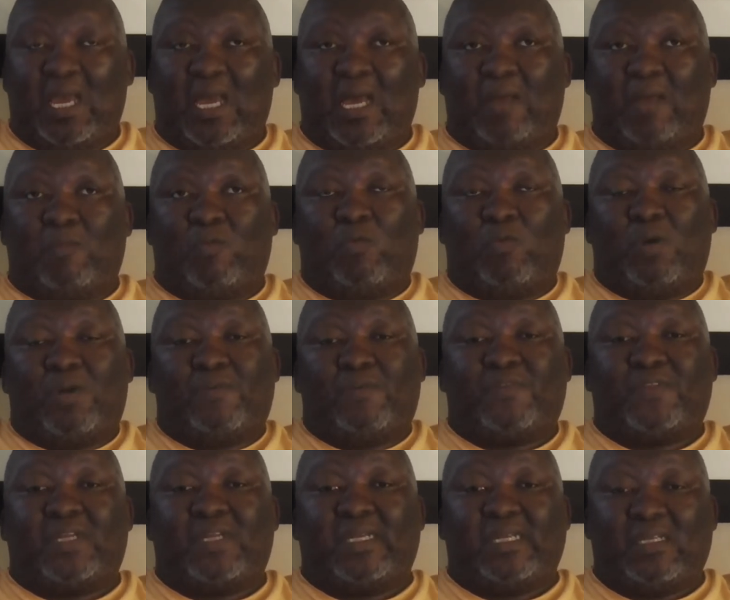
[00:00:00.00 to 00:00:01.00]
And one
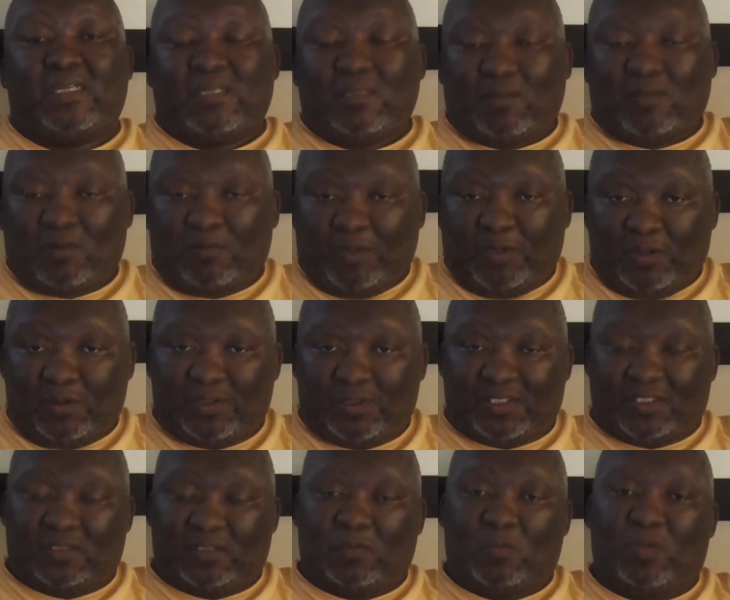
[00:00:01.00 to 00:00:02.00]
of the leading
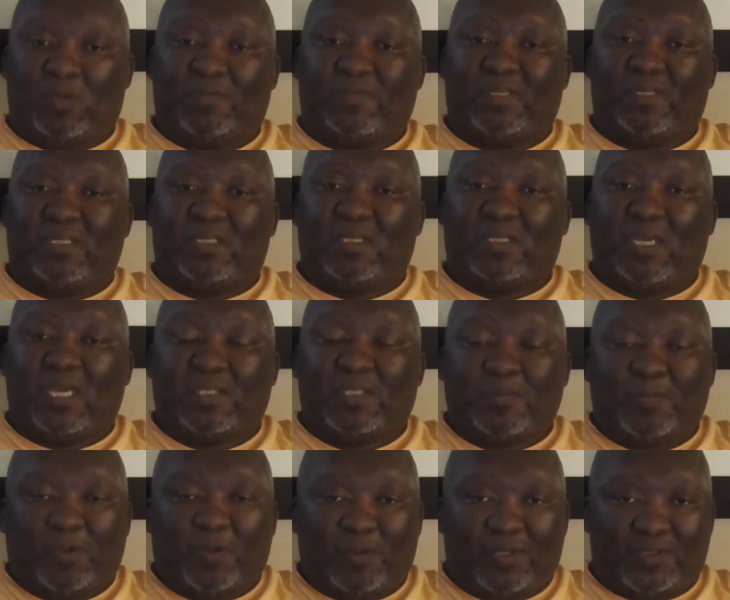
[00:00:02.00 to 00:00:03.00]
composers, one of the leading
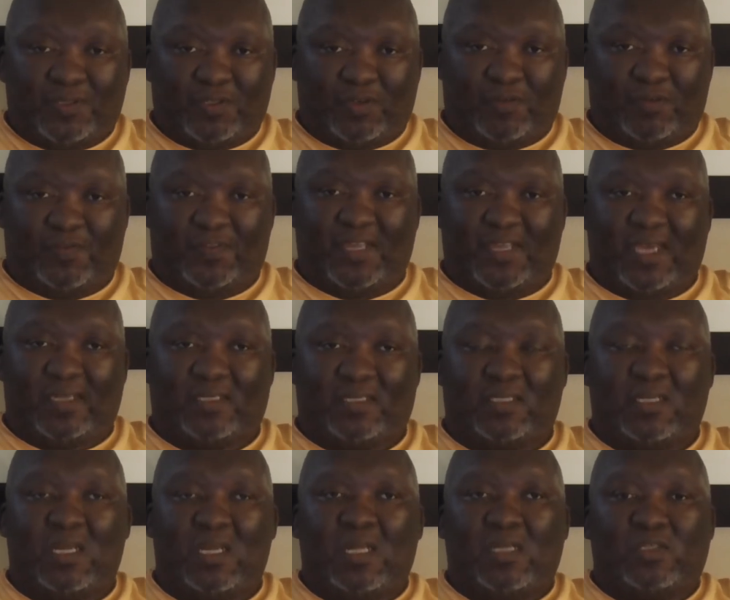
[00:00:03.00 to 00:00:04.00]
exponents of
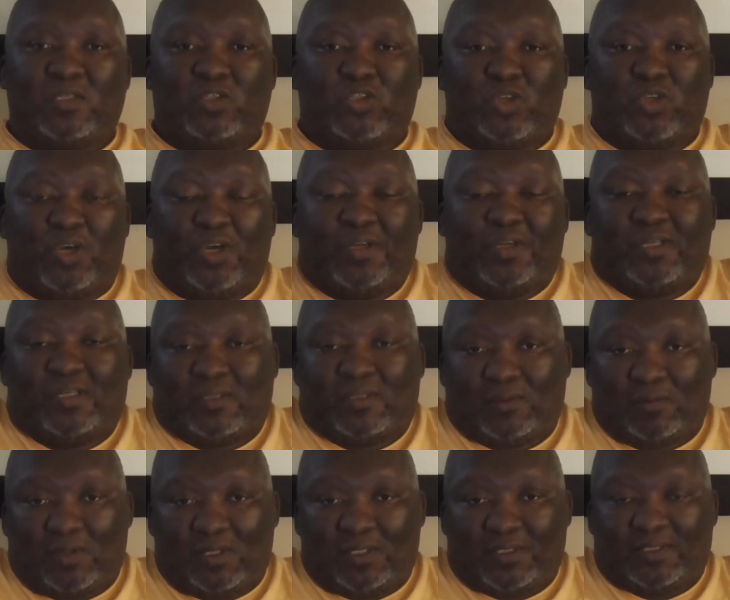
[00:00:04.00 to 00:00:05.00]
that journey
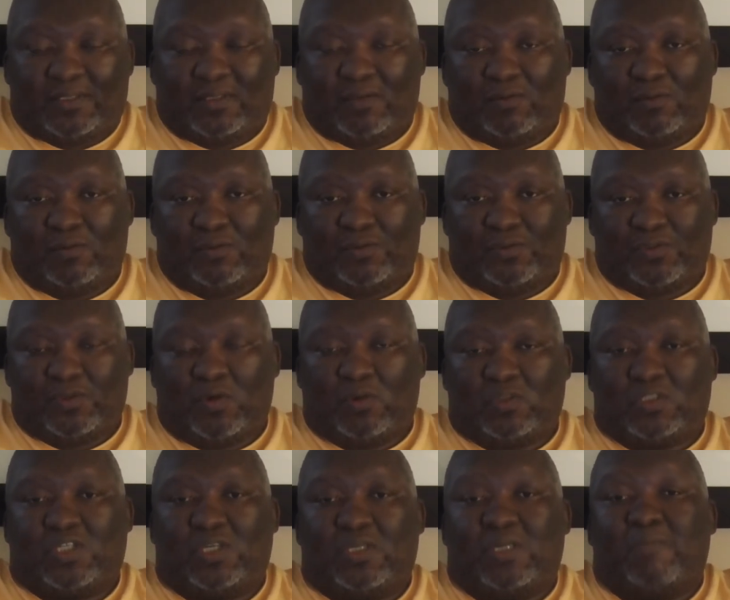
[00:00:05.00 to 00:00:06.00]
towards the roots,
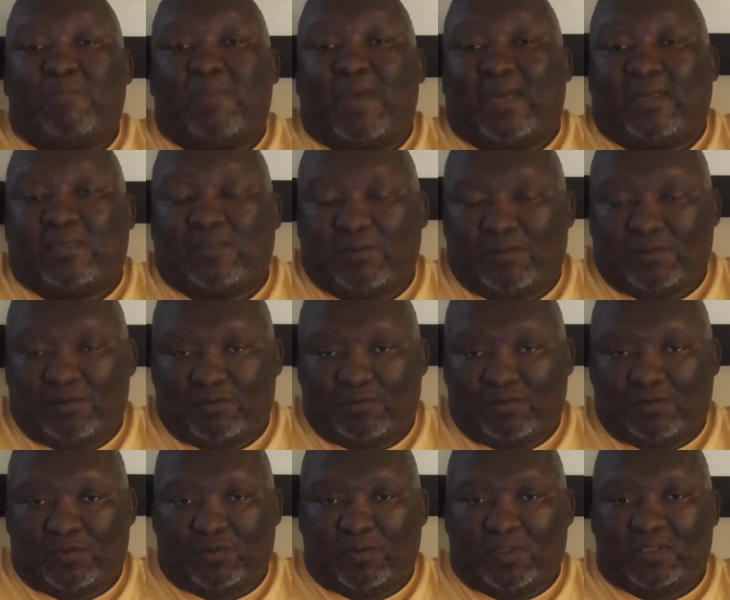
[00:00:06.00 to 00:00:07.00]
or journey back to the
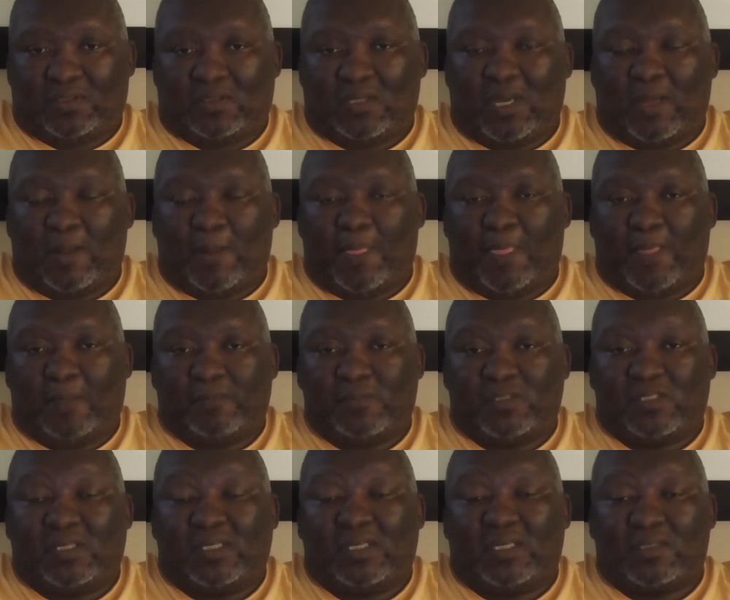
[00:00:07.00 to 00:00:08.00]
roots, was
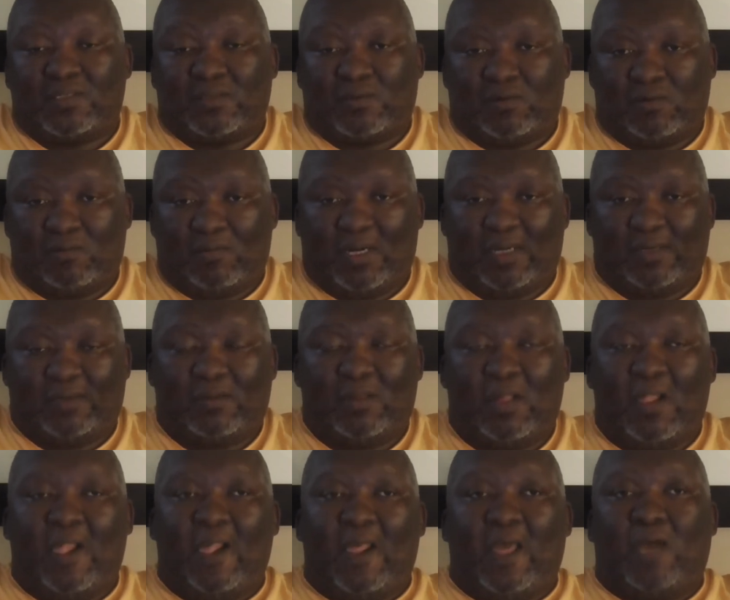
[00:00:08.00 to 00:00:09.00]
Mzilikazi Khumalo.
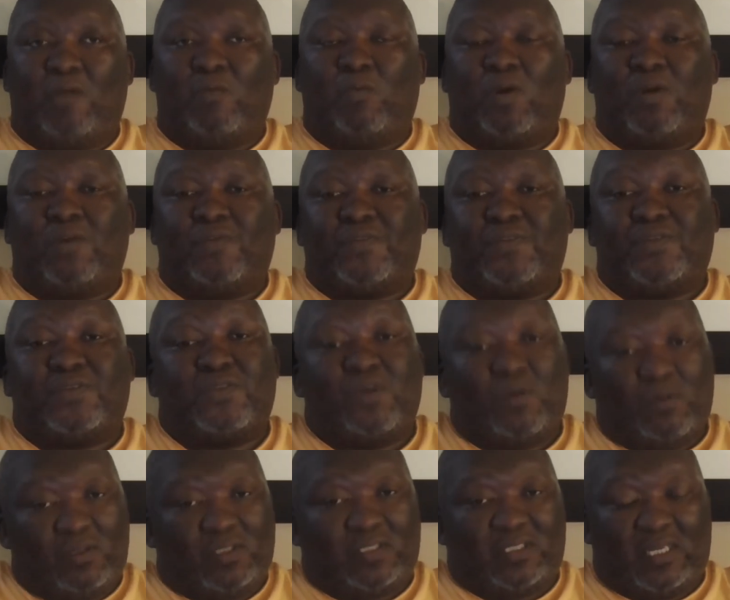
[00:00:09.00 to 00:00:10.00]
And one of the
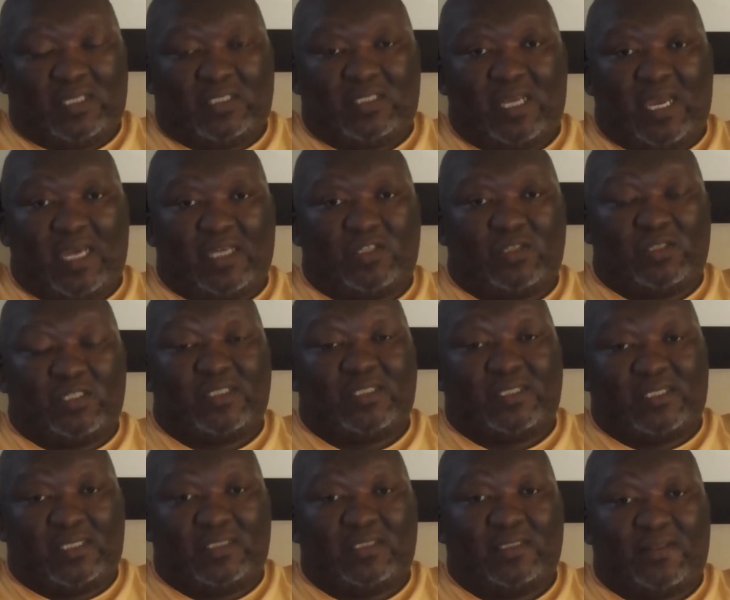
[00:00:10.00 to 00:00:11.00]
songs that he actually
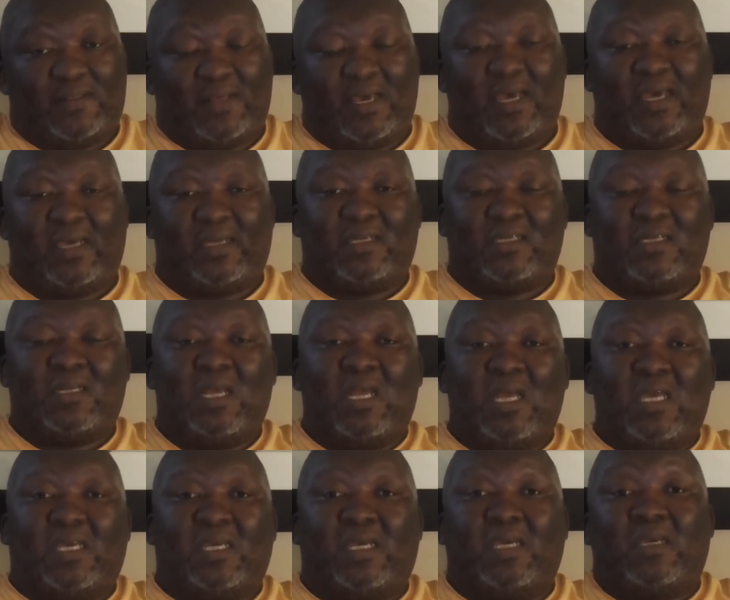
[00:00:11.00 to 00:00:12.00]
did that
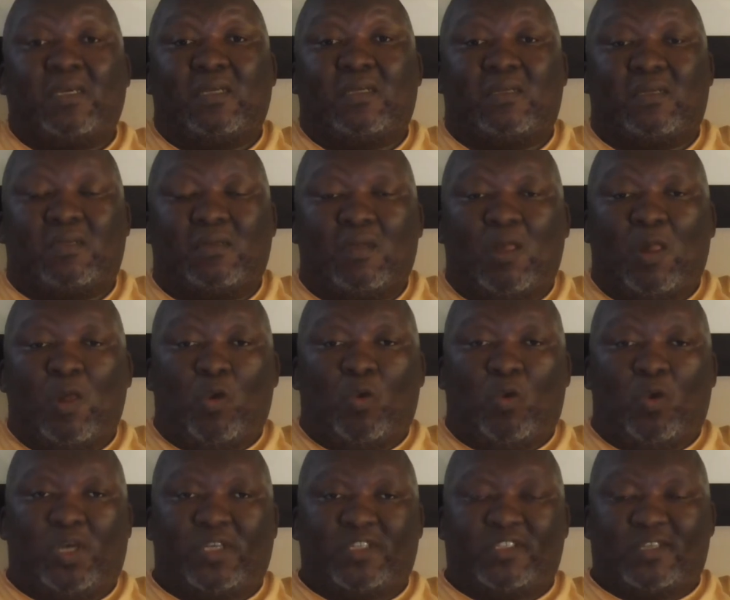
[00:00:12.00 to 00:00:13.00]
in
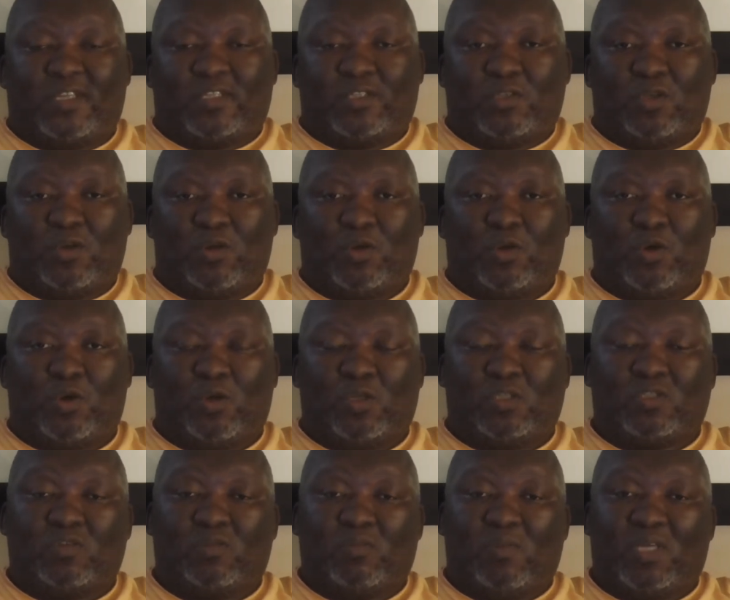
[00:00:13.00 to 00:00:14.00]
was a song
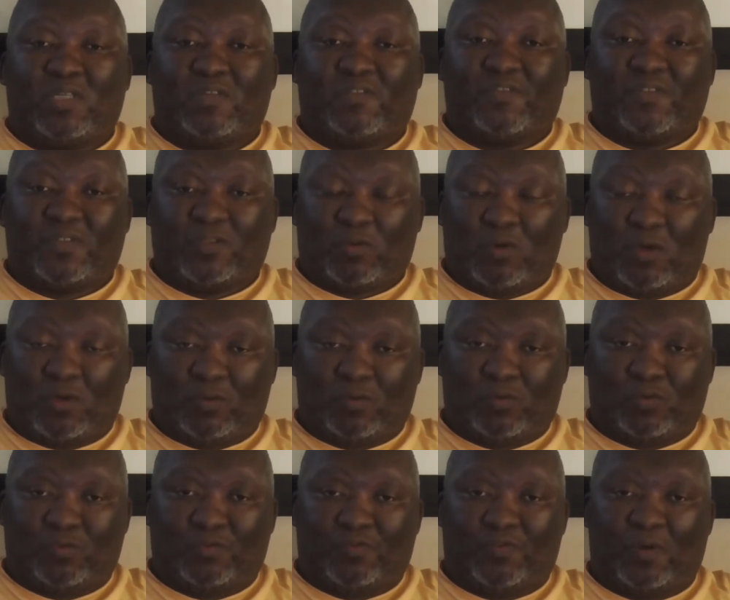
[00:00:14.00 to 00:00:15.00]
called
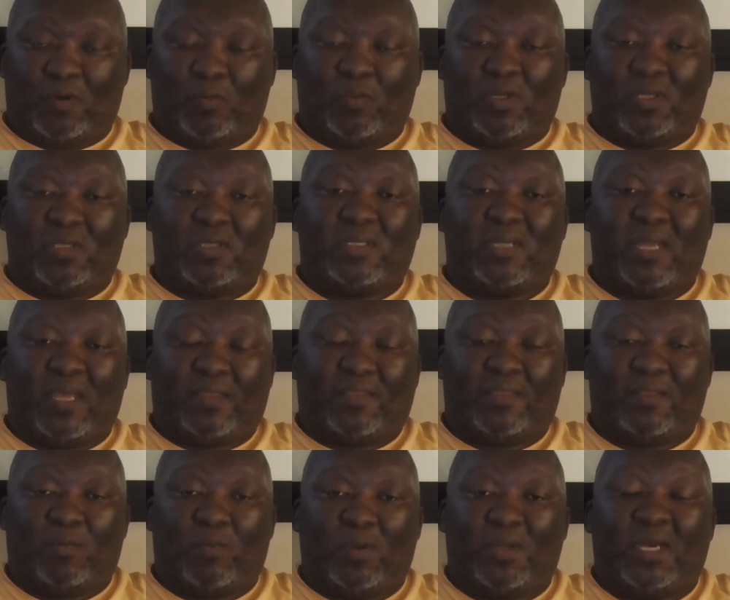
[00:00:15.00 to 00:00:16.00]
Umandifikwagukufa,
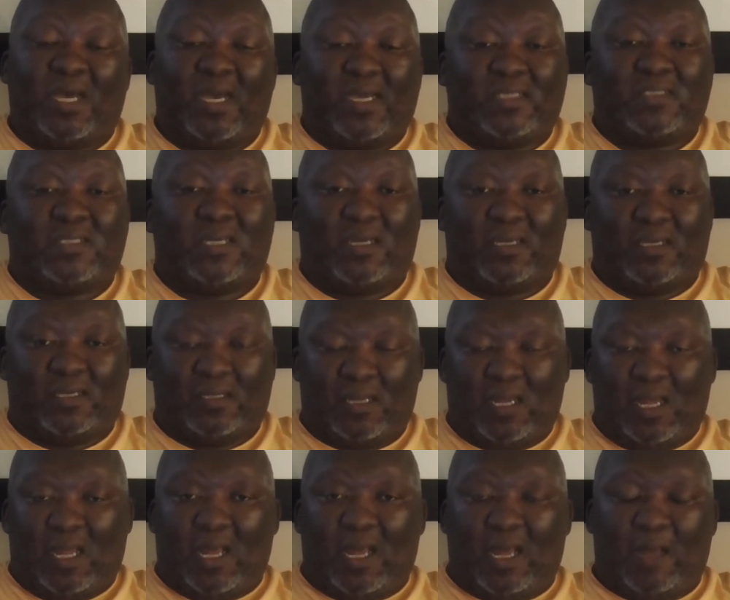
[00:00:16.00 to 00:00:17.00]
when I die.
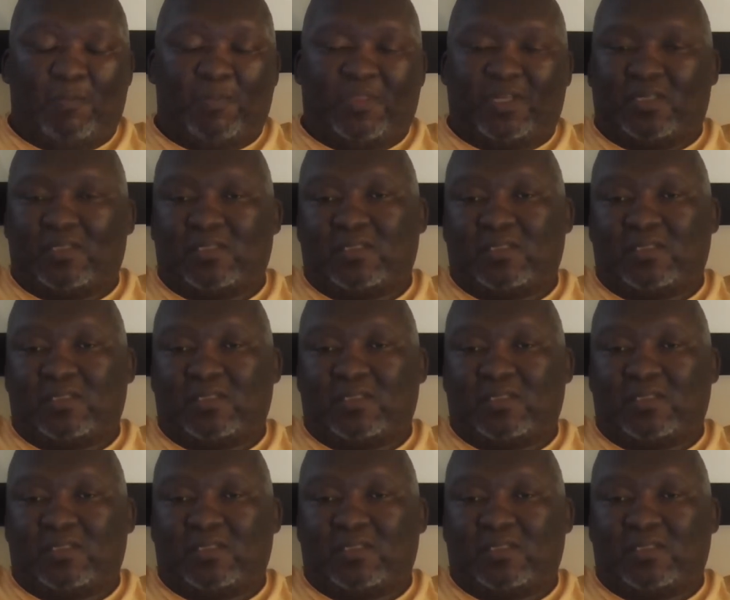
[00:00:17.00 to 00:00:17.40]
That